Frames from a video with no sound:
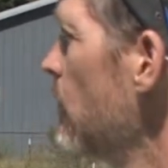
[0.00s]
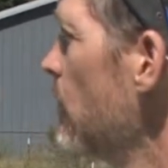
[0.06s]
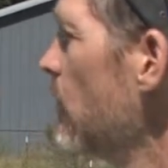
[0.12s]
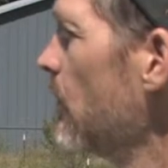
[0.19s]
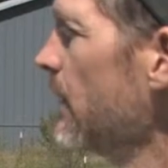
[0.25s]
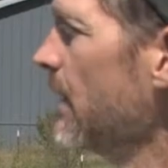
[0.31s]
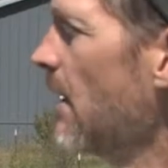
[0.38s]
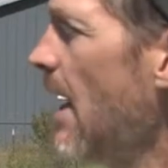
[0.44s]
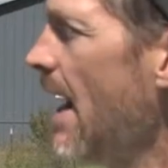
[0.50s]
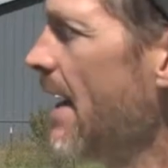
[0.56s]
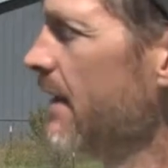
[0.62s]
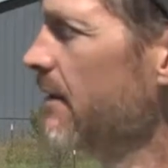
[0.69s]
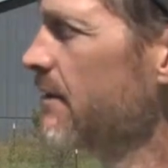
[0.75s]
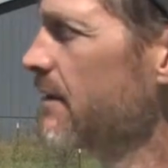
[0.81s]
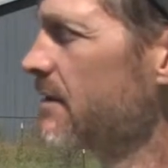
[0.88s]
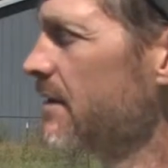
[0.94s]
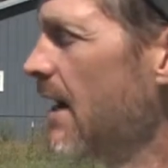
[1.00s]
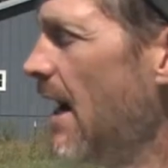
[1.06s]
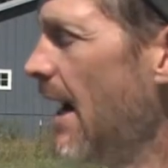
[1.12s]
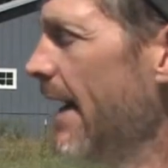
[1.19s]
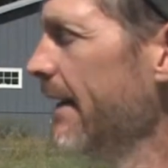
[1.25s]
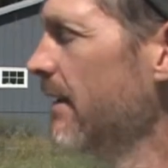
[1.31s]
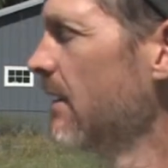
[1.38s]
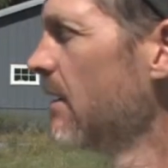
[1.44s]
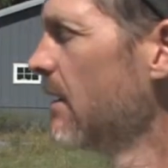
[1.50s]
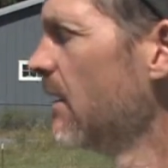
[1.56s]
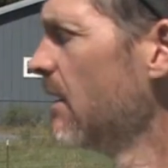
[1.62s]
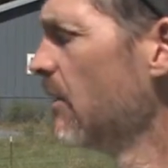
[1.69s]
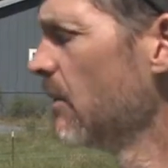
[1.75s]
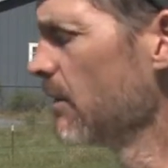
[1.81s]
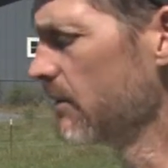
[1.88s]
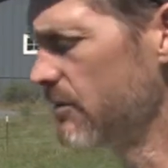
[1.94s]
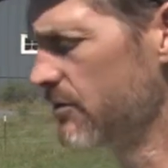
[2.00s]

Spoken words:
know, how do you decide, well,